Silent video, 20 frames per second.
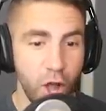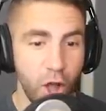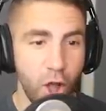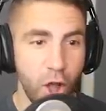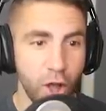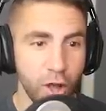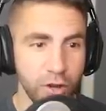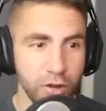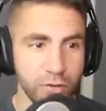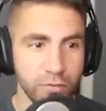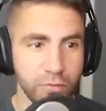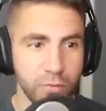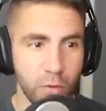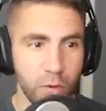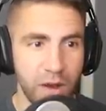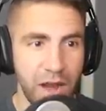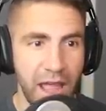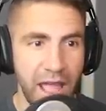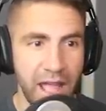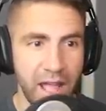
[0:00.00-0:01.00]

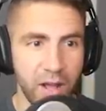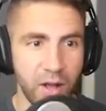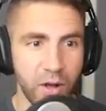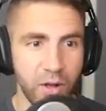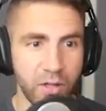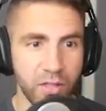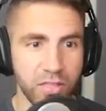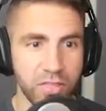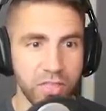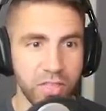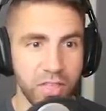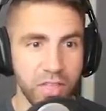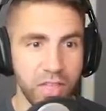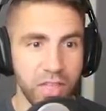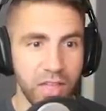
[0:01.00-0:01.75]
104 health.